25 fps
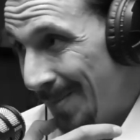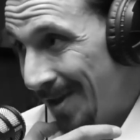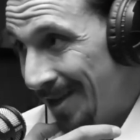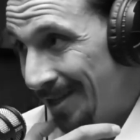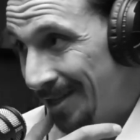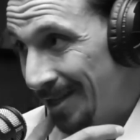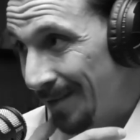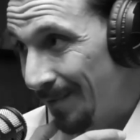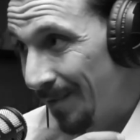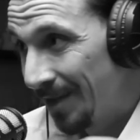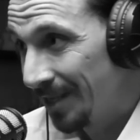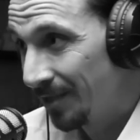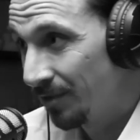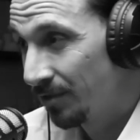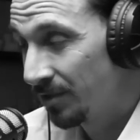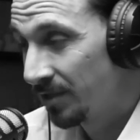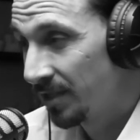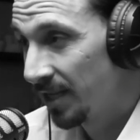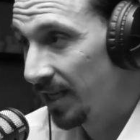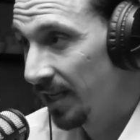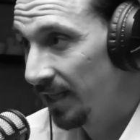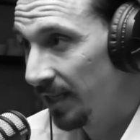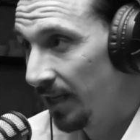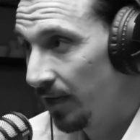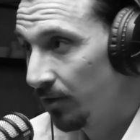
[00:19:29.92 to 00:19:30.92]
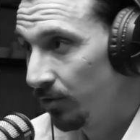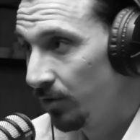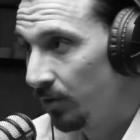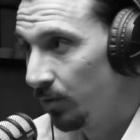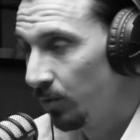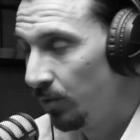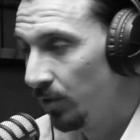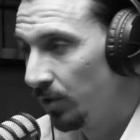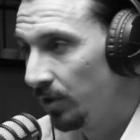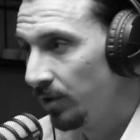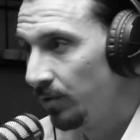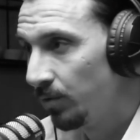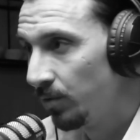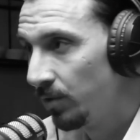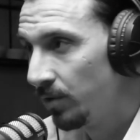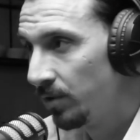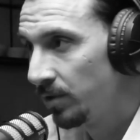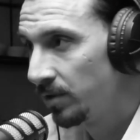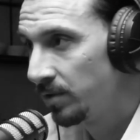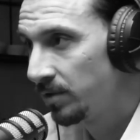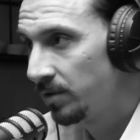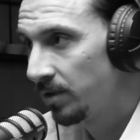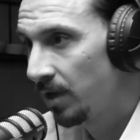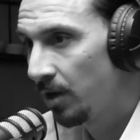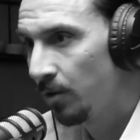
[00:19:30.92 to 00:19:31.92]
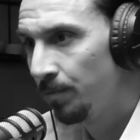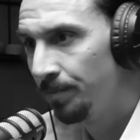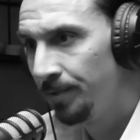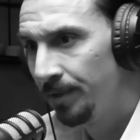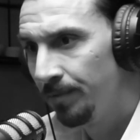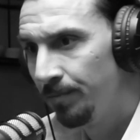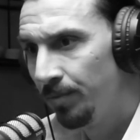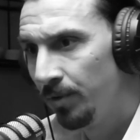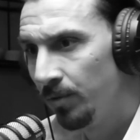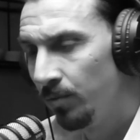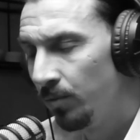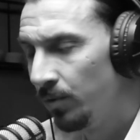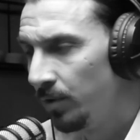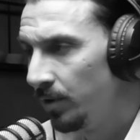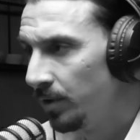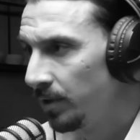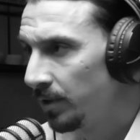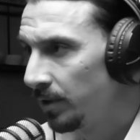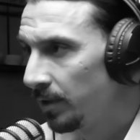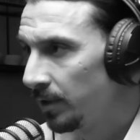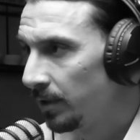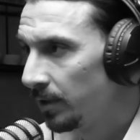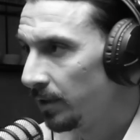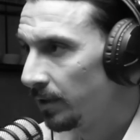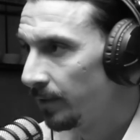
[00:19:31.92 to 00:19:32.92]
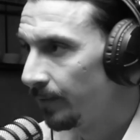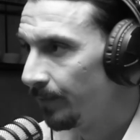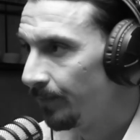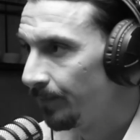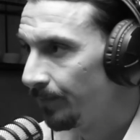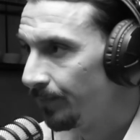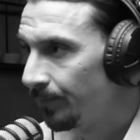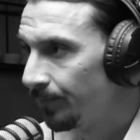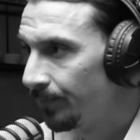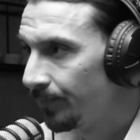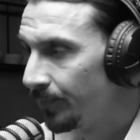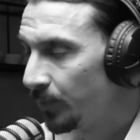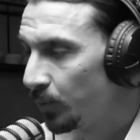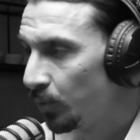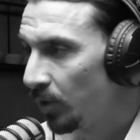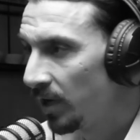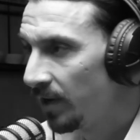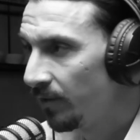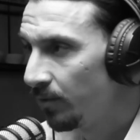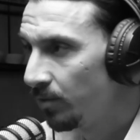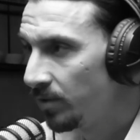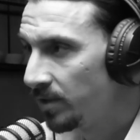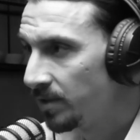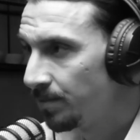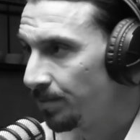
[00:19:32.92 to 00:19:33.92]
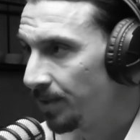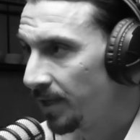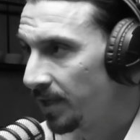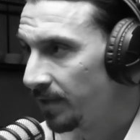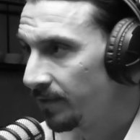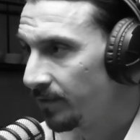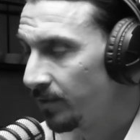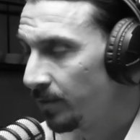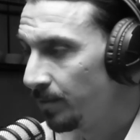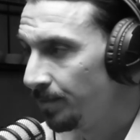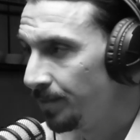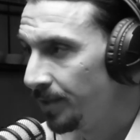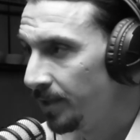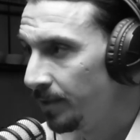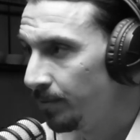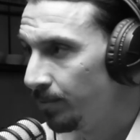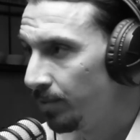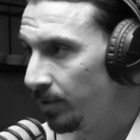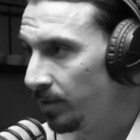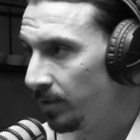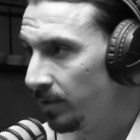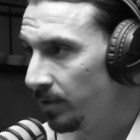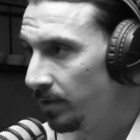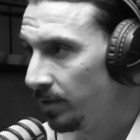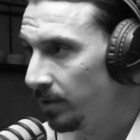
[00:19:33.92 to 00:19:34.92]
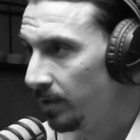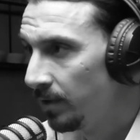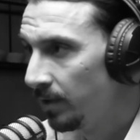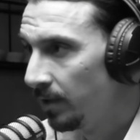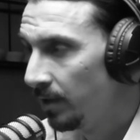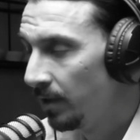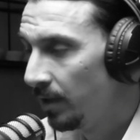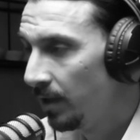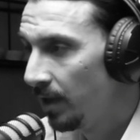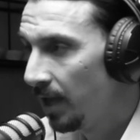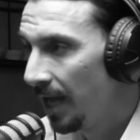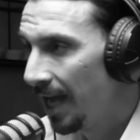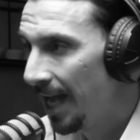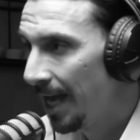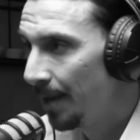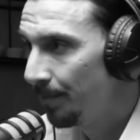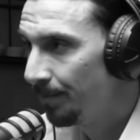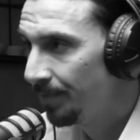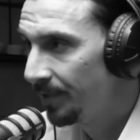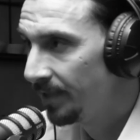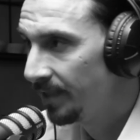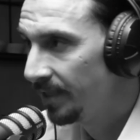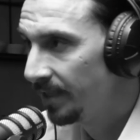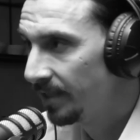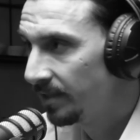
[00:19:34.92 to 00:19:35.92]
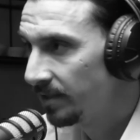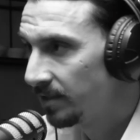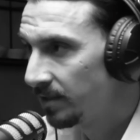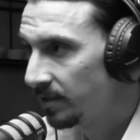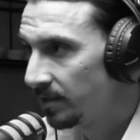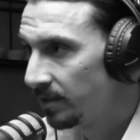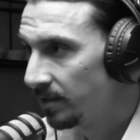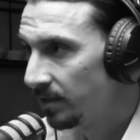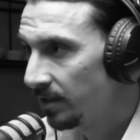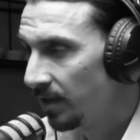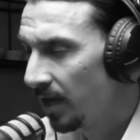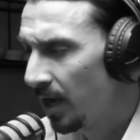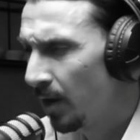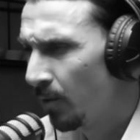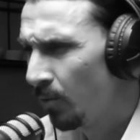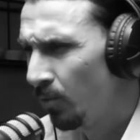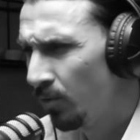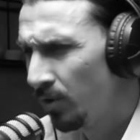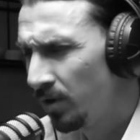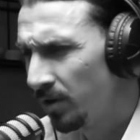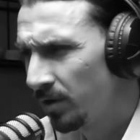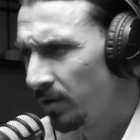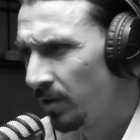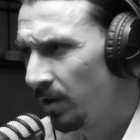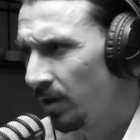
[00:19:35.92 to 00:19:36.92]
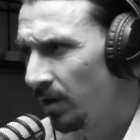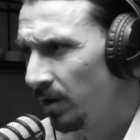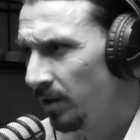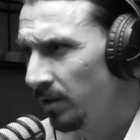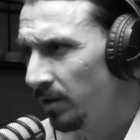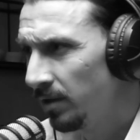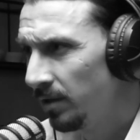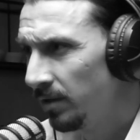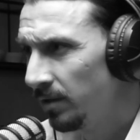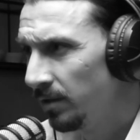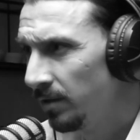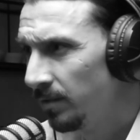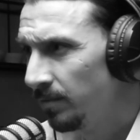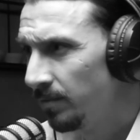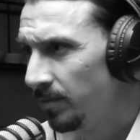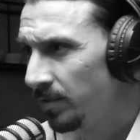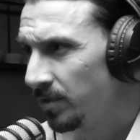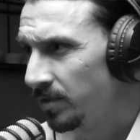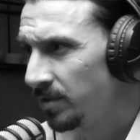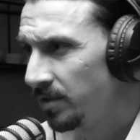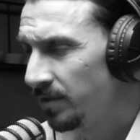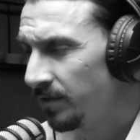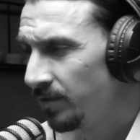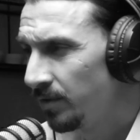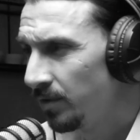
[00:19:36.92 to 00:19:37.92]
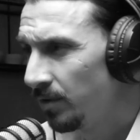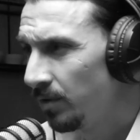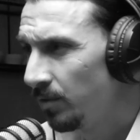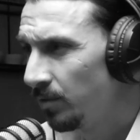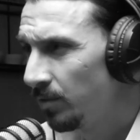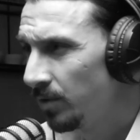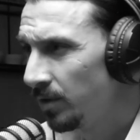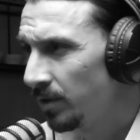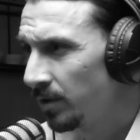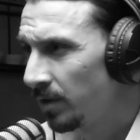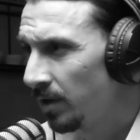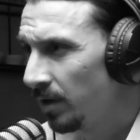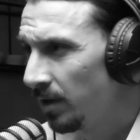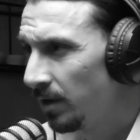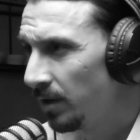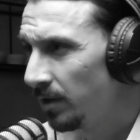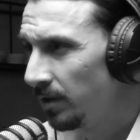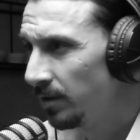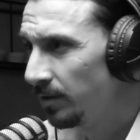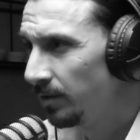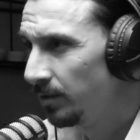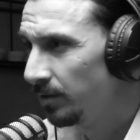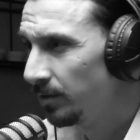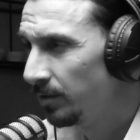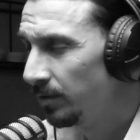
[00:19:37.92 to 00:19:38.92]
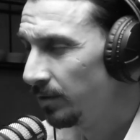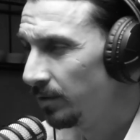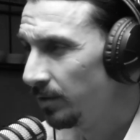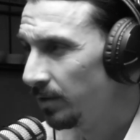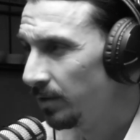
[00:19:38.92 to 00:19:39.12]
make them understand how the world works, how people work, to have respect for people, happiness, and work hard. Because if you don't work hard,